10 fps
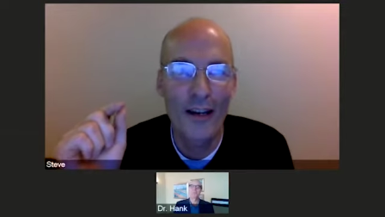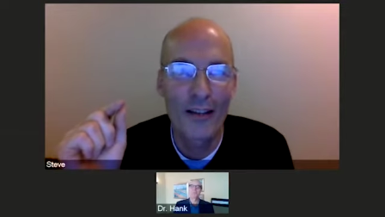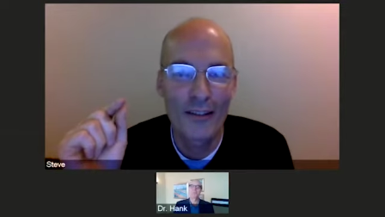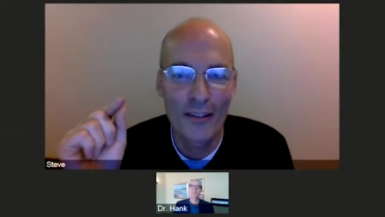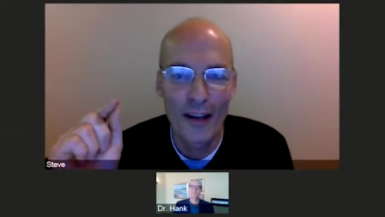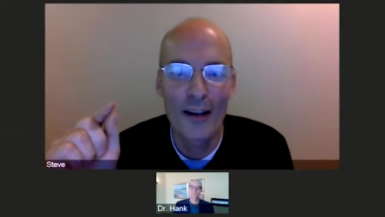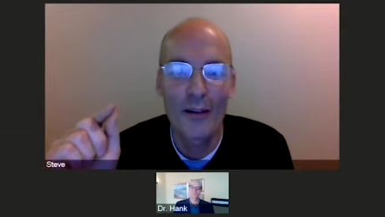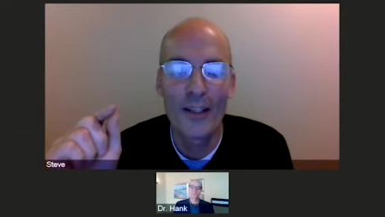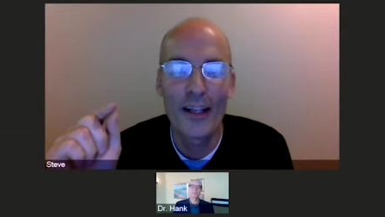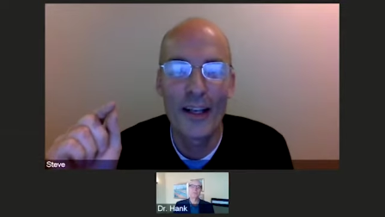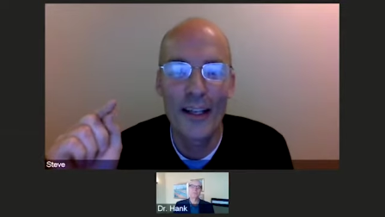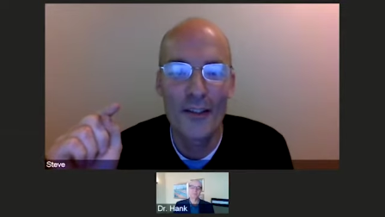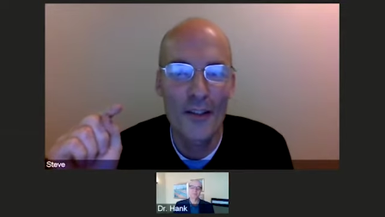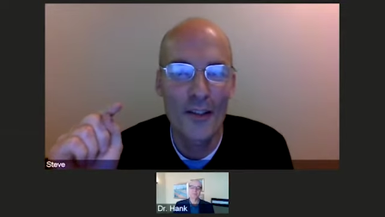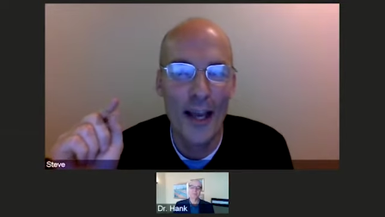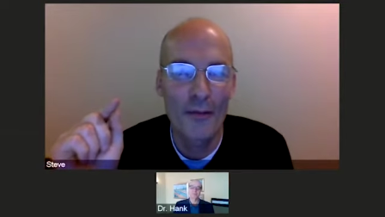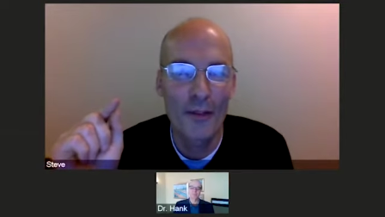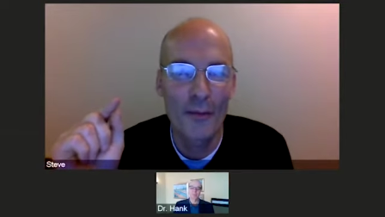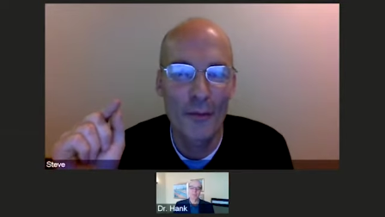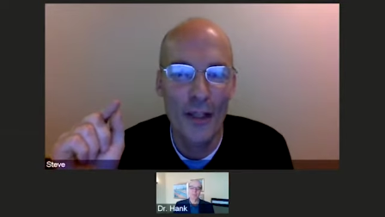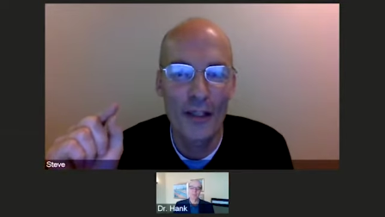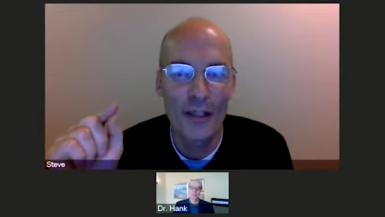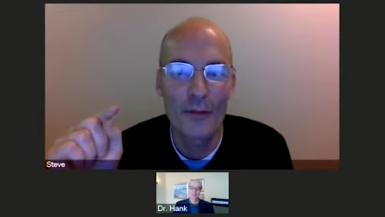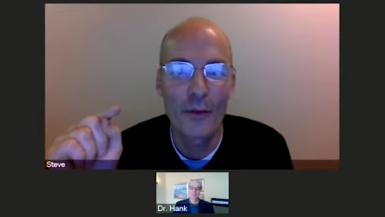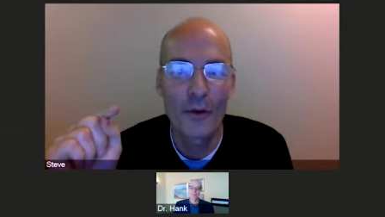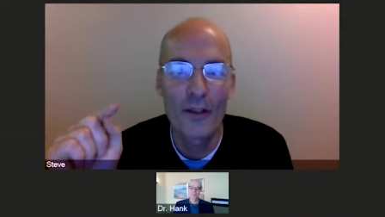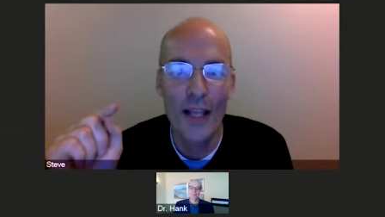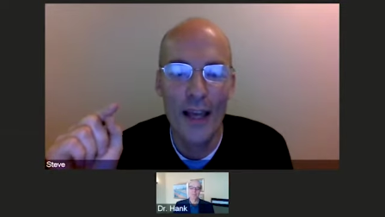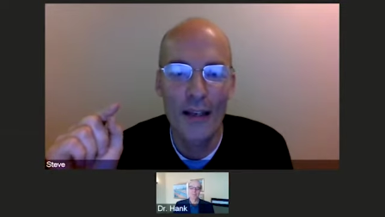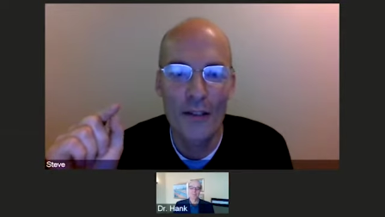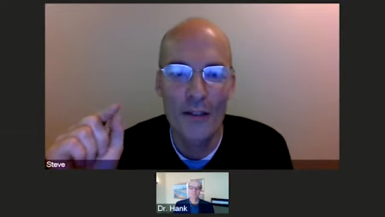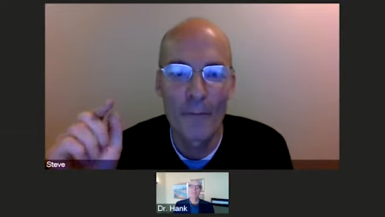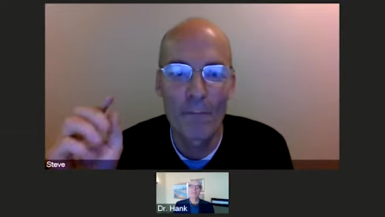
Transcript: love, and I just have an affinity for, and that is